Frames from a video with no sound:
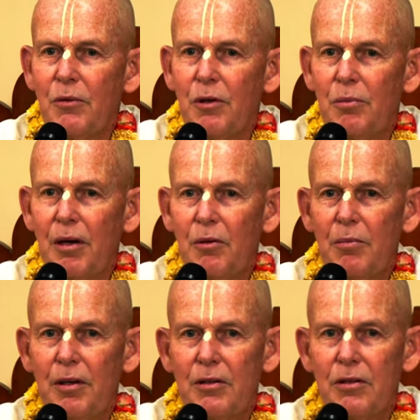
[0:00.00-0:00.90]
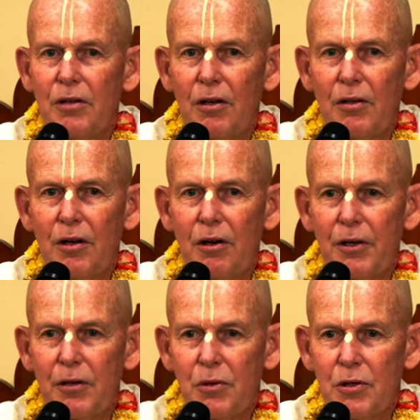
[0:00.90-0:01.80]
When Prabhupada started the
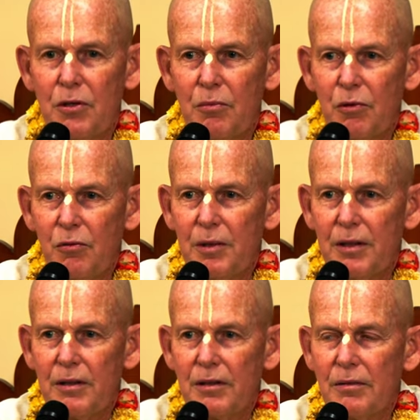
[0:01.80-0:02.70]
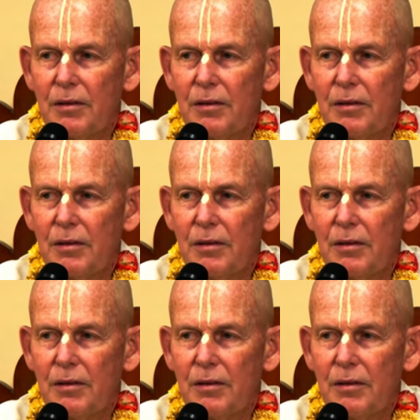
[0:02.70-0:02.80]
Hare Krishna movement,